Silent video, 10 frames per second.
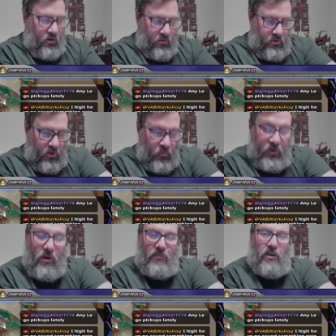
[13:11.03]
you know, we don't
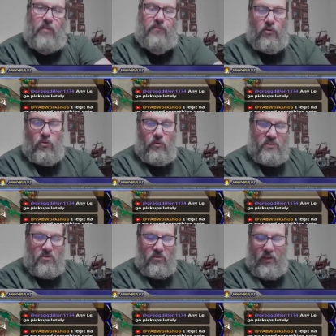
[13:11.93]
have enough fuel, and
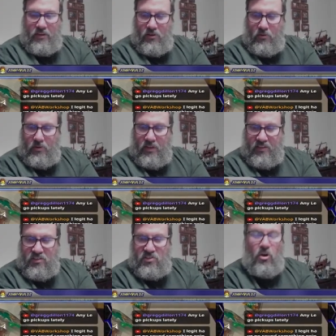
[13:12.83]
so like, you know, it
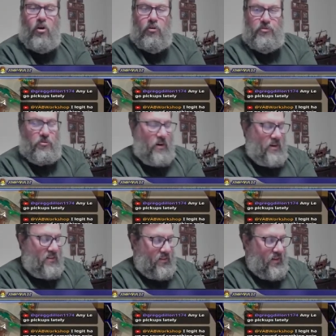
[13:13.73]
stalls or
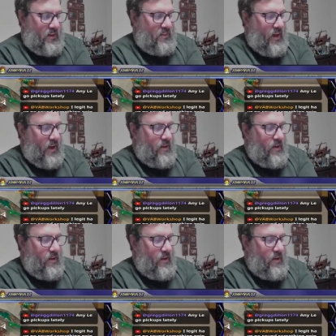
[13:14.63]
anything like that.